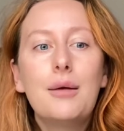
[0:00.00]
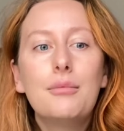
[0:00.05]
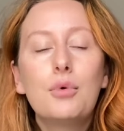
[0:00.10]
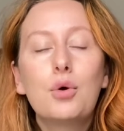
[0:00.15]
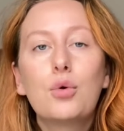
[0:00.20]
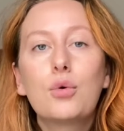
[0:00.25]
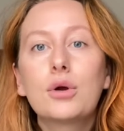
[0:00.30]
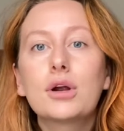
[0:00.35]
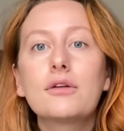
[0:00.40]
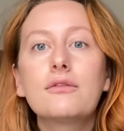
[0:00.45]

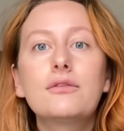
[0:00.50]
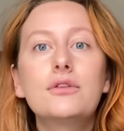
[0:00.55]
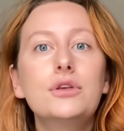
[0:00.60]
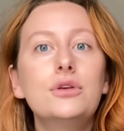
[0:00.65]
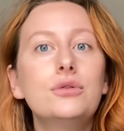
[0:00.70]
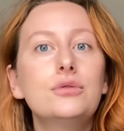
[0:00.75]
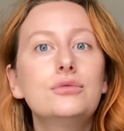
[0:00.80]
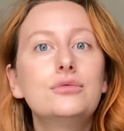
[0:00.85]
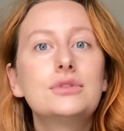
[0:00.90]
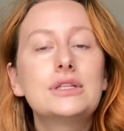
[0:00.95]
Or if
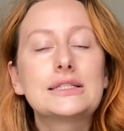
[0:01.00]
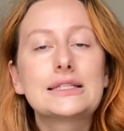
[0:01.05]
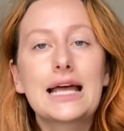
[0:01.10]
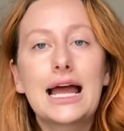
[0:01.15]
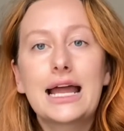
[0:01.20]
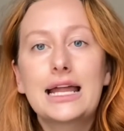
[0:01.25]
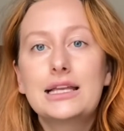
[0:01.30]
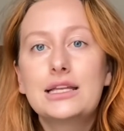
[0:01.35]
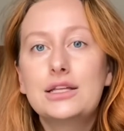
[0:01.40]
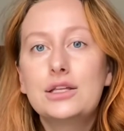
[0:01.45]
you
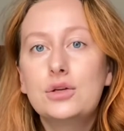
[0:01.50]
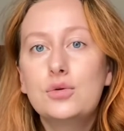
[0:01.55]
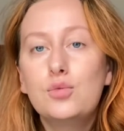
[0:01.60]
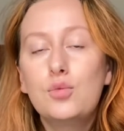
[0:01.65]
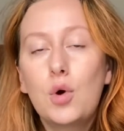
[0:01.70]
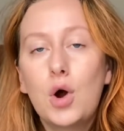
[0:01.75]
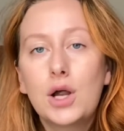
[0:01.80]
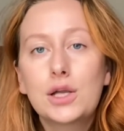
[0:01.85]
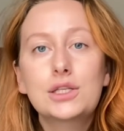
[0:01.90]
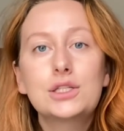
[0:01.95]
decide you
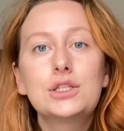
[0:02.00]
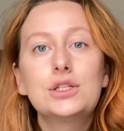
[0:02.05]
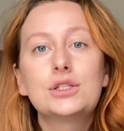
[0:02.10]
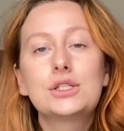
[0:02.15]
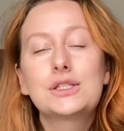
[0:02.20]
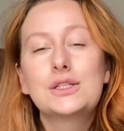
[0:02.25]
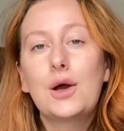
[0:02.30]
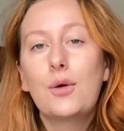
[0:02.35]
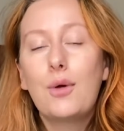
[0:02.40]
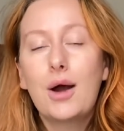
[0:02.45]
want to
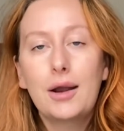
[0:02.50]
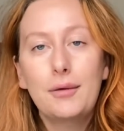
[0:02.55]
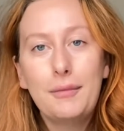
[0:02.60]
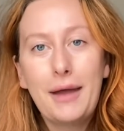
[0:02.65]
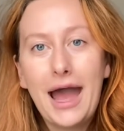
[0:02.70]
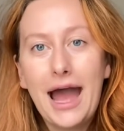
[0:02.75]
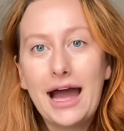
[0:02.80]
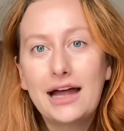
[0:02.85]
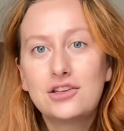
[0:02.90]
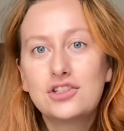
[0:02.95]
sew on
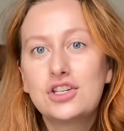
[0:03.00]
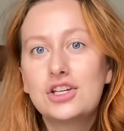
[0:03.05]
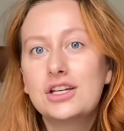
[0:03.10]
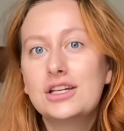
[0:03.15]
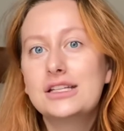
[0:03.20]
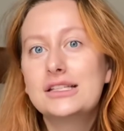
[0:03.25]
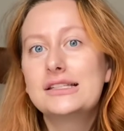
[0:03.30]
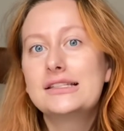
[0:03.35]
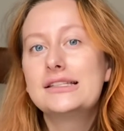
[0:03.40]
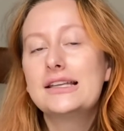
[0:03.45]

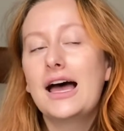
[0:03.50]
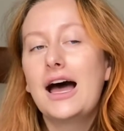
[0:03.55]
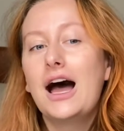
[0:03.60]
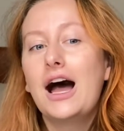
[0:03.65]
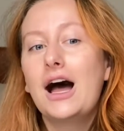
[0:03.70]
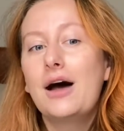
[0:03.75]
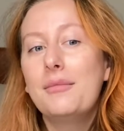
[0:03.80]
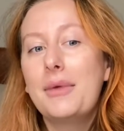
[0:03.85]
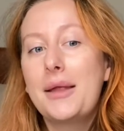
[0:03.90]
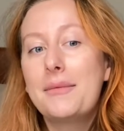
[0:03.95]
patches
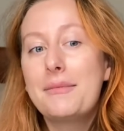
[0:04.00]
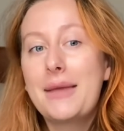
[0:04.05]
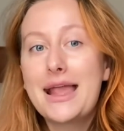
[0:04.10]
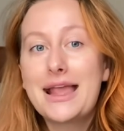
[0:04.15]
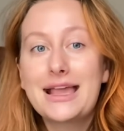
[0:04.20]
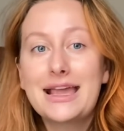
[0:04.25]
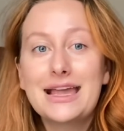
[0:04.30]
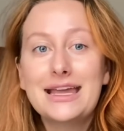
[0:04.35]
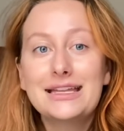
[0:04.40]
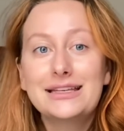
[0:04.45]
and
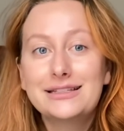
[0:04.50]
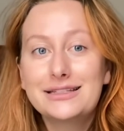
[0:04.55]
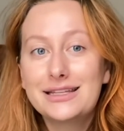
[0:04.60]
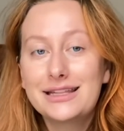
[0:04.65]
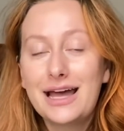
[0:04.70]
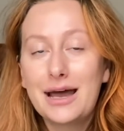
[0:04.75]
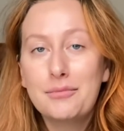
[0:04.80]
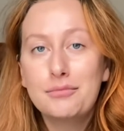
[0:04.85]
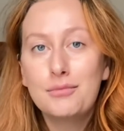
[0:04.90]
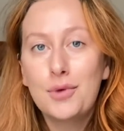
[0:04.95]
make it into
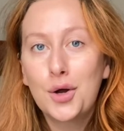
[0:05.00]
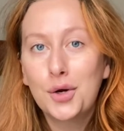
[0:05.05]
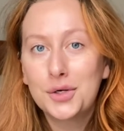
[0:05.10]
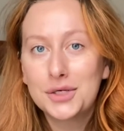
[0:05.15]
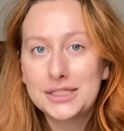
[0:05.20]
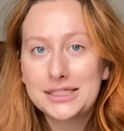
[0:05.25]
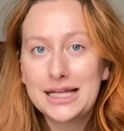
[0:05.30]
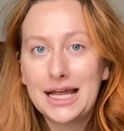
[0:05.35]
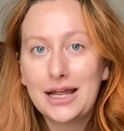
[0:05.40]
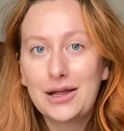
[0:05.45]
that
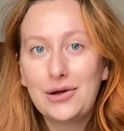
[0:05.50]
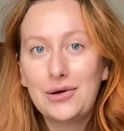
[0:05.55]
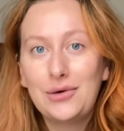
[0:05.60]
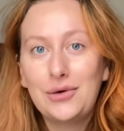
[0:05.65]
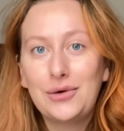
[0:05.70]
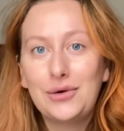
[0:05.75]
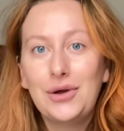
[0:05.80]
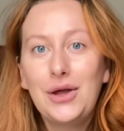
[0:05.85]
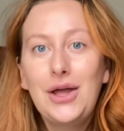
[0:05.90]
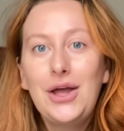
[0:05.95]

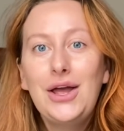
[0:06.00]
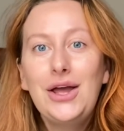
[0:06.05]
motorcycle